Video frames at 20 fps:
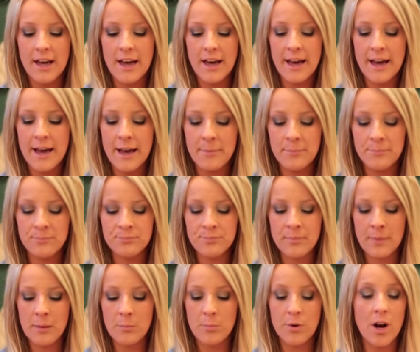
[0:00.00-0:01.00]

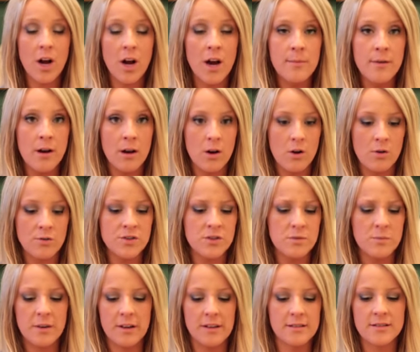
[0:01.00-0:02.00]
but I'm not going to
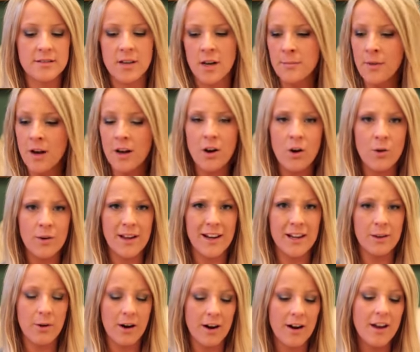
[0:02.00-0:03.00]
because I'm not going
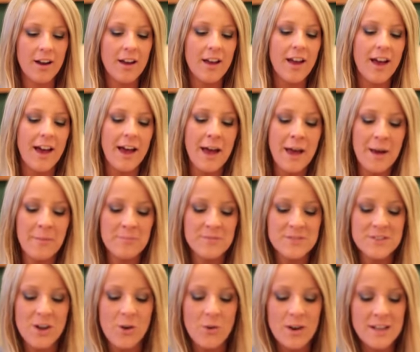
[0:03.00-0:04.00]
anywhere.
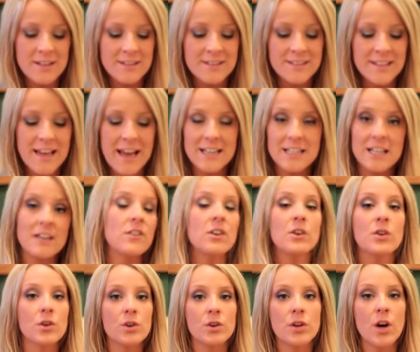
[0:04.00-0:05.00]
So instead, if
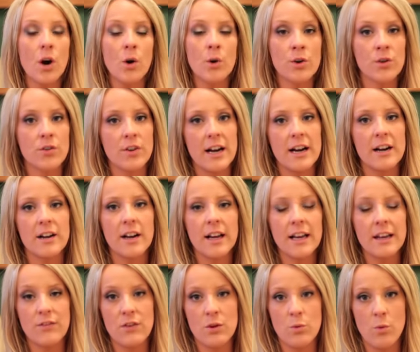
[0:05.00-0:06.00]
you could go another layer,
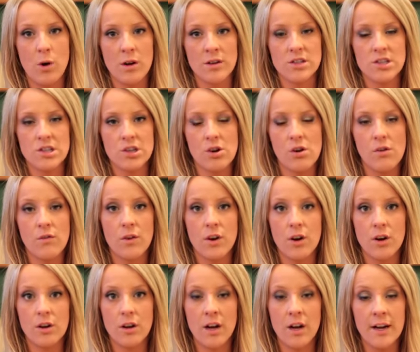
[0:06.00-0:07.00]
like if you wanted to
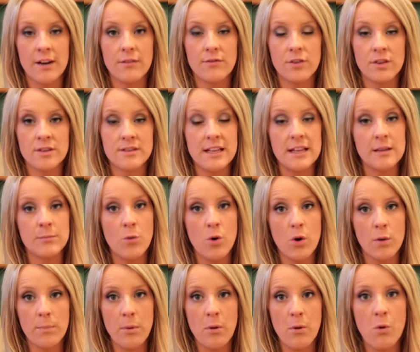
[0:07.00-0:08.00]
cover, kind of conceal
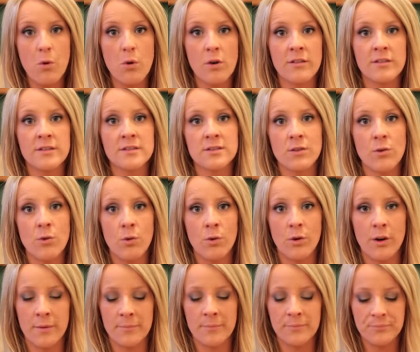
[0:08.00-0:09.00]
more pores
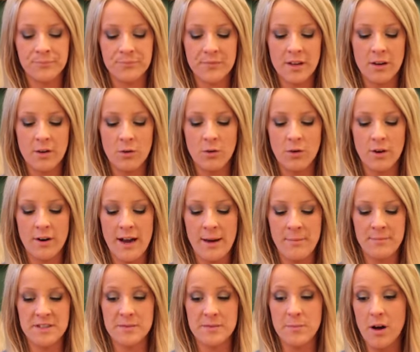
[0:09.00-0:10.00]
or
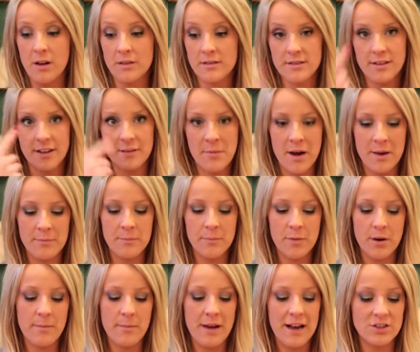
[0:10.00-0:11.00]
spots like mine,
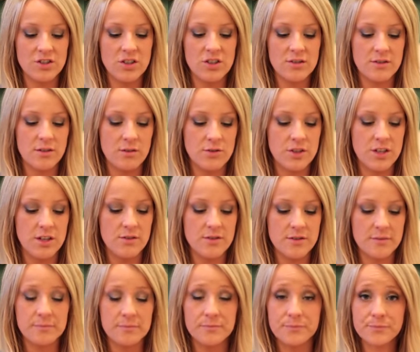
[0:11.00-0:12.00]
but I'm actually just going to
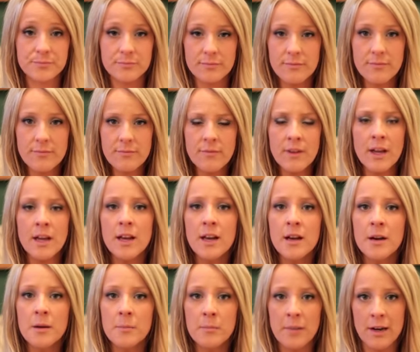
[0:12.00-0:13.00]
use
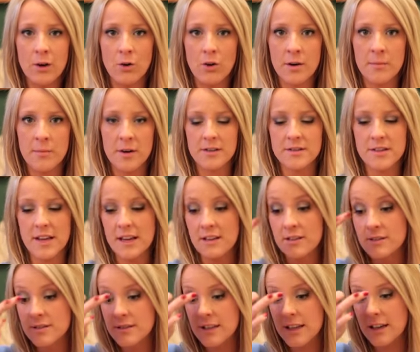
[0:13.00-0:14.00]
my Laura Mercier
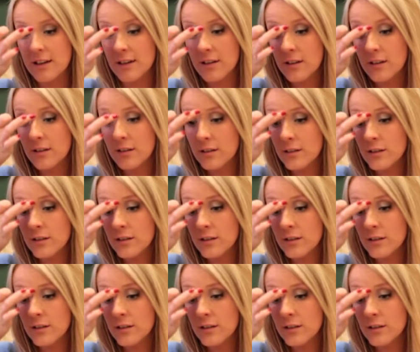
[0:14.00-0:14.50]
concealer.